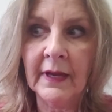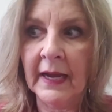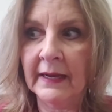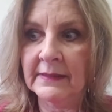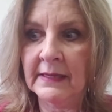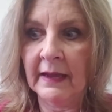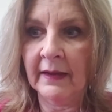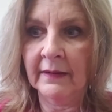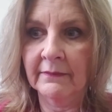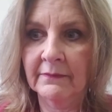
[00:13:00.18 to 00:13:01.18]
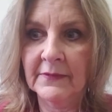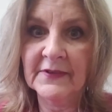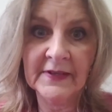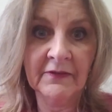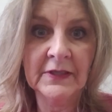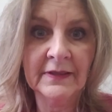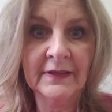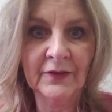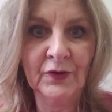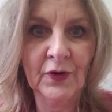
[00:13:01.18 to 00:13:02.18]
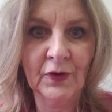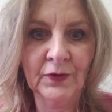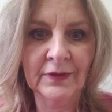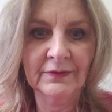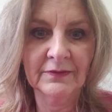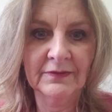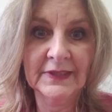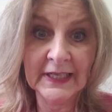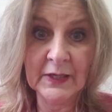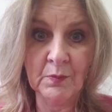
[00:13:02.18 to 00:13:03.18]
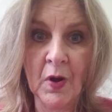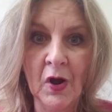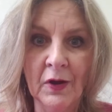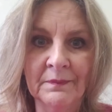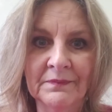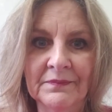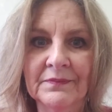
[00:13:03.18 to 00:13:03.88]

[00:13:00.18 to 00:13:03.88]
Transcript: As a 17-year-old teen mom,